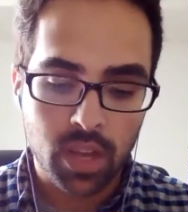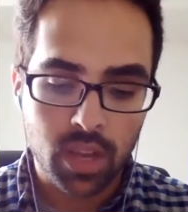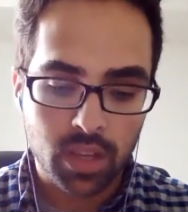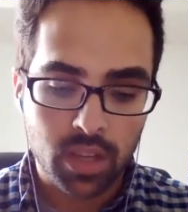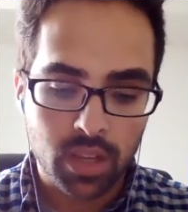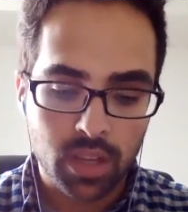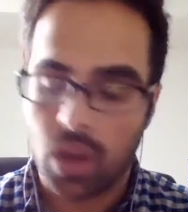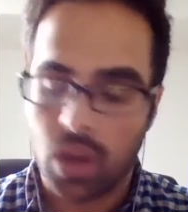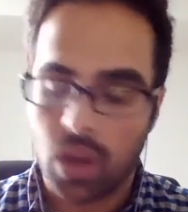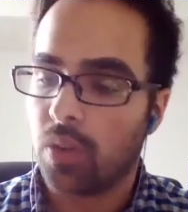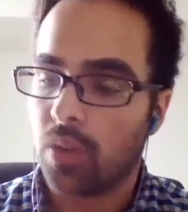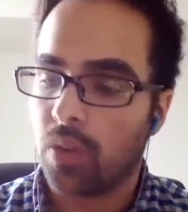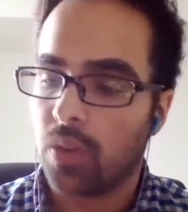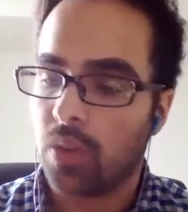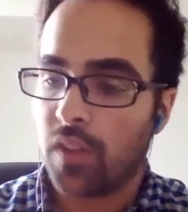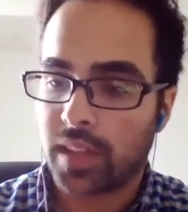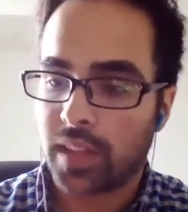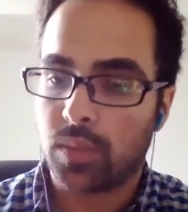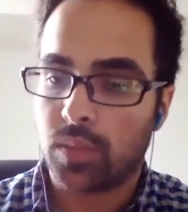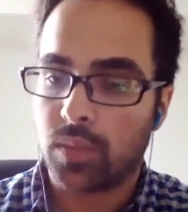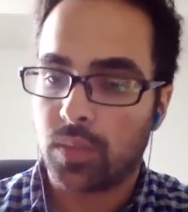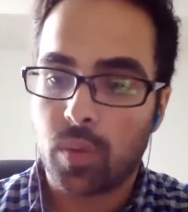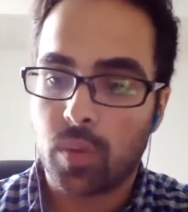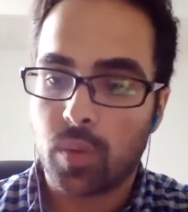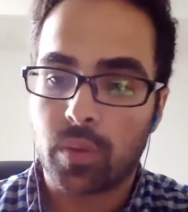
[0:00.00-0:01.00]
the fact that
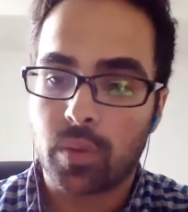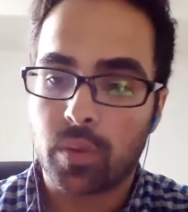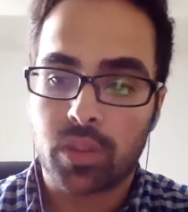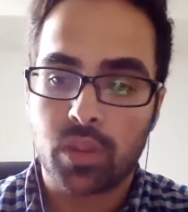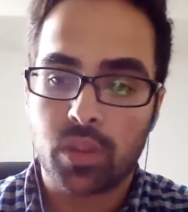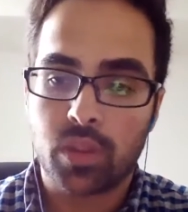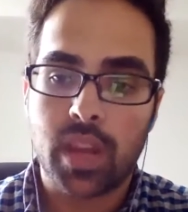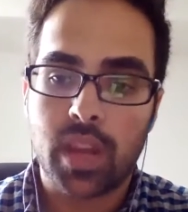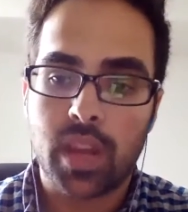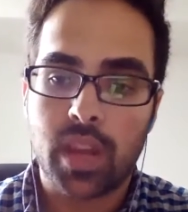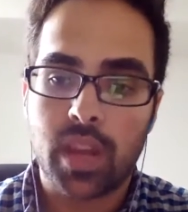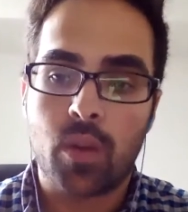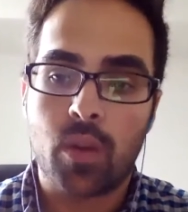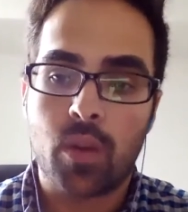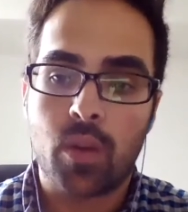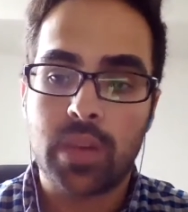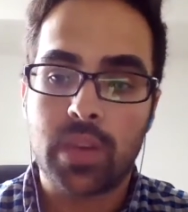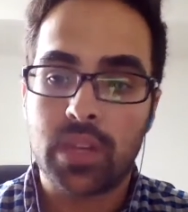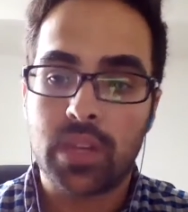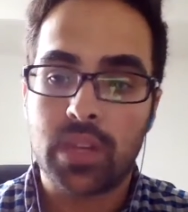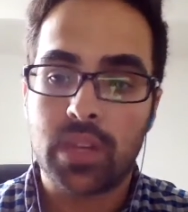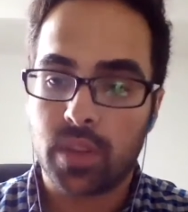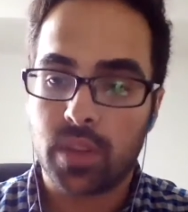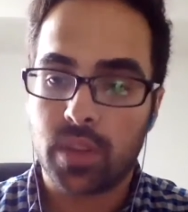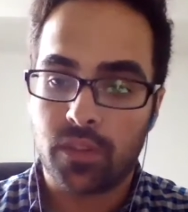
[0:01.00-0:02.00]
we work 30-hour
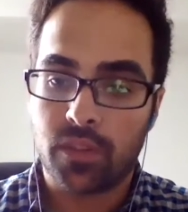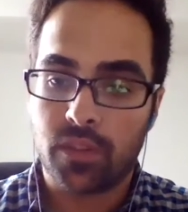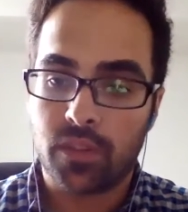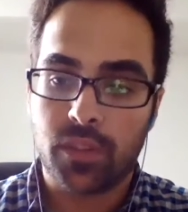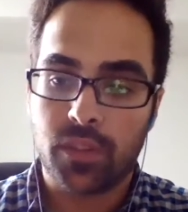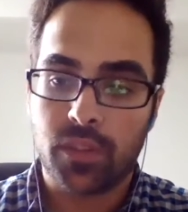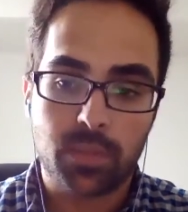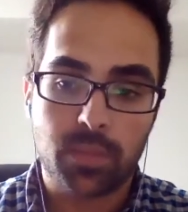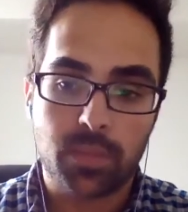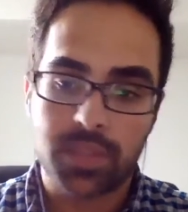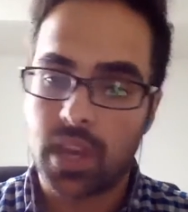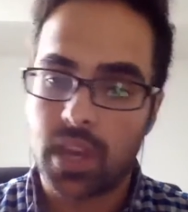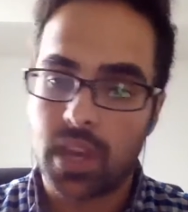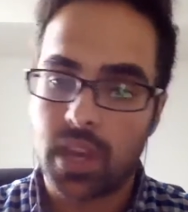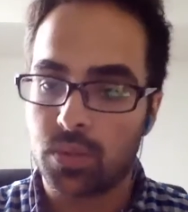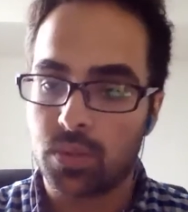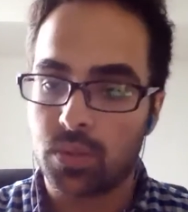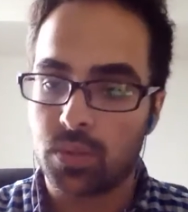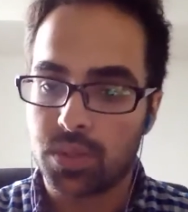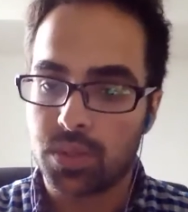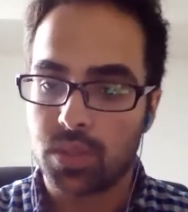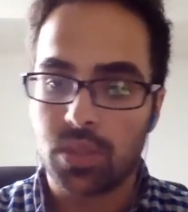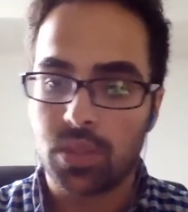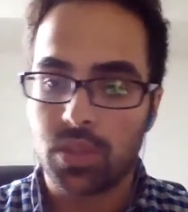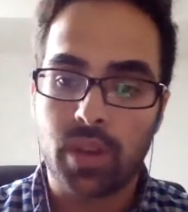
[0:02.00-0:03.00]
weeks, we have flexible
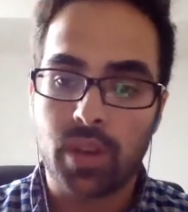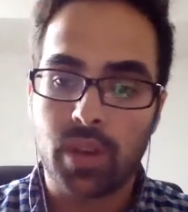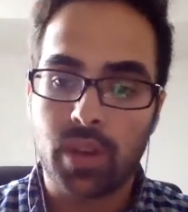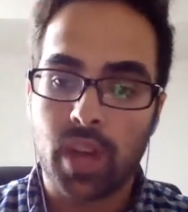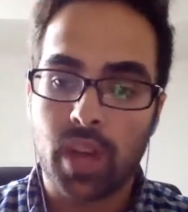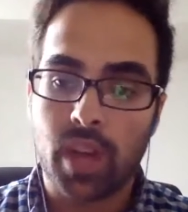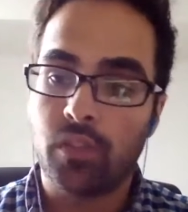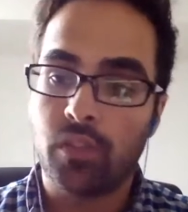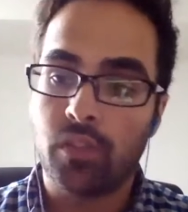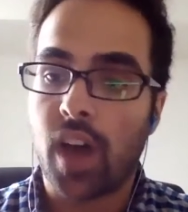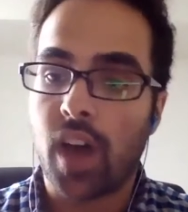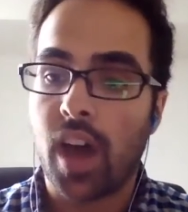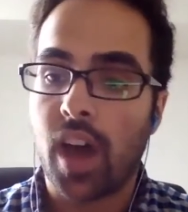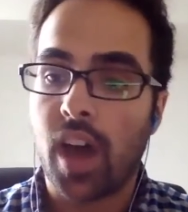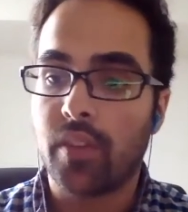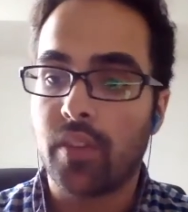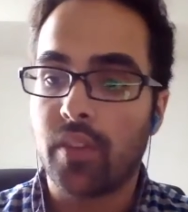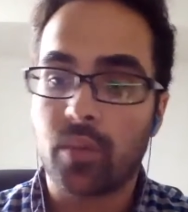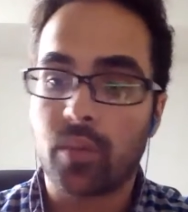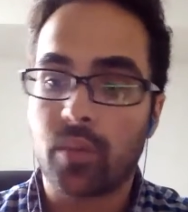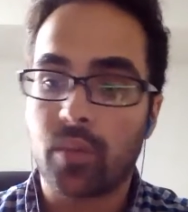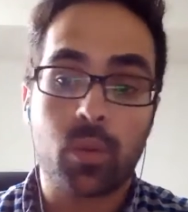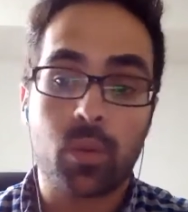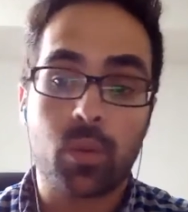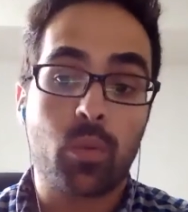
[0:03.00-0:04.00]
schedules, there's no 9 to 5,
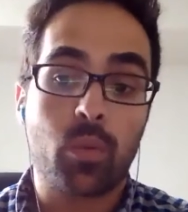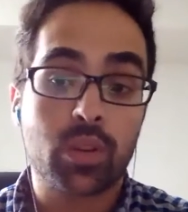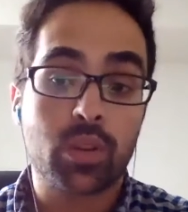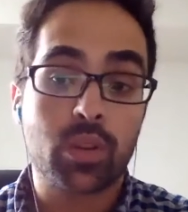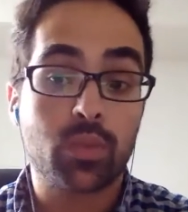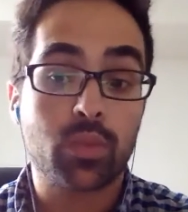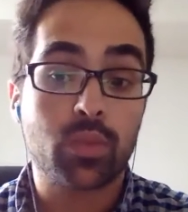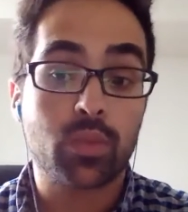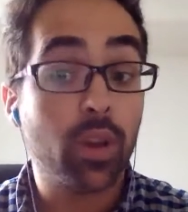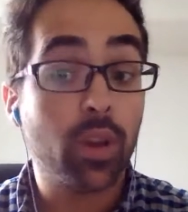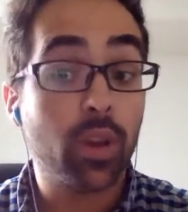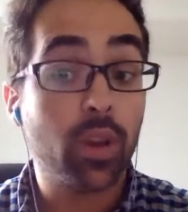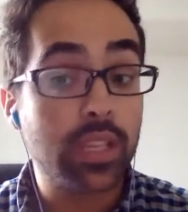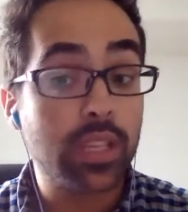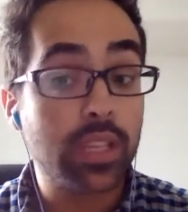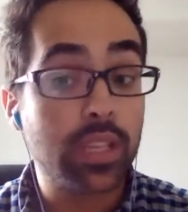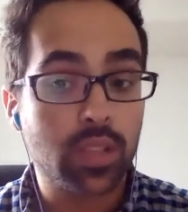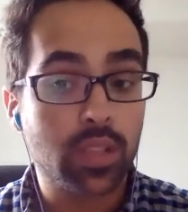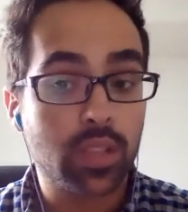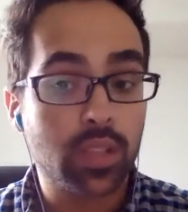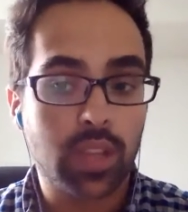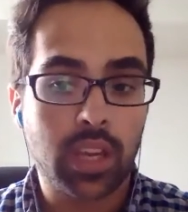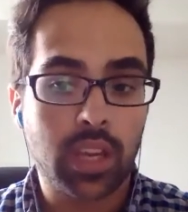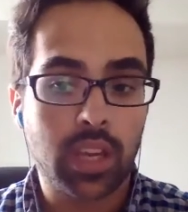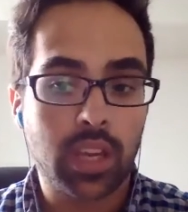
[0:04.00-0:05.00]
everyone works remotely, so
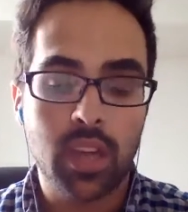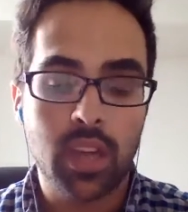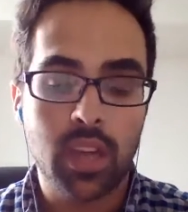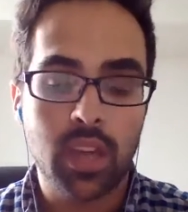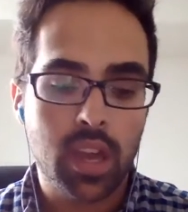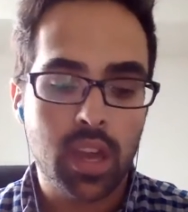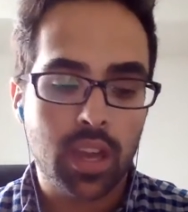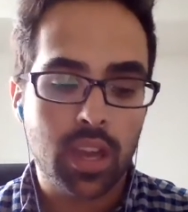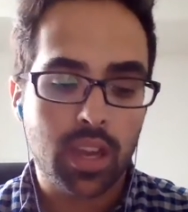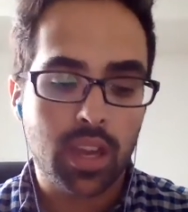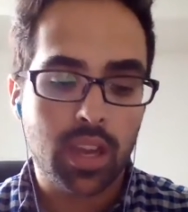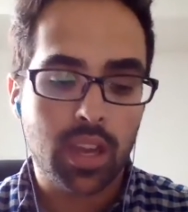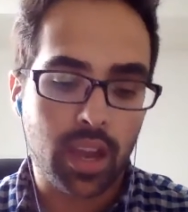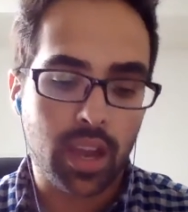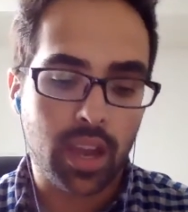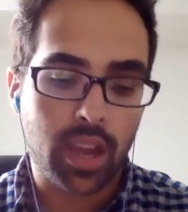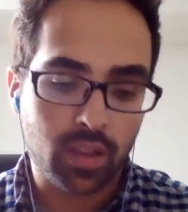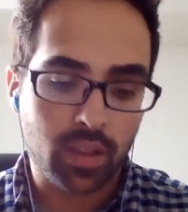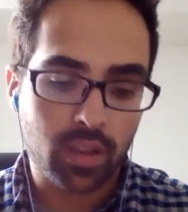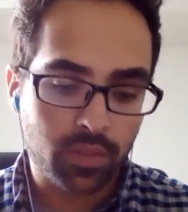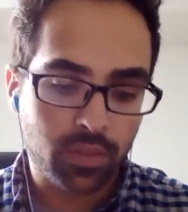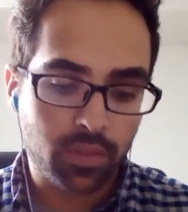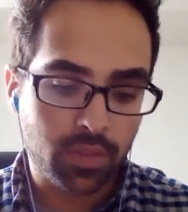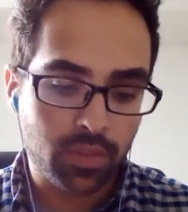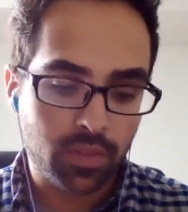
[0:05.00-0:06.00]
they kind of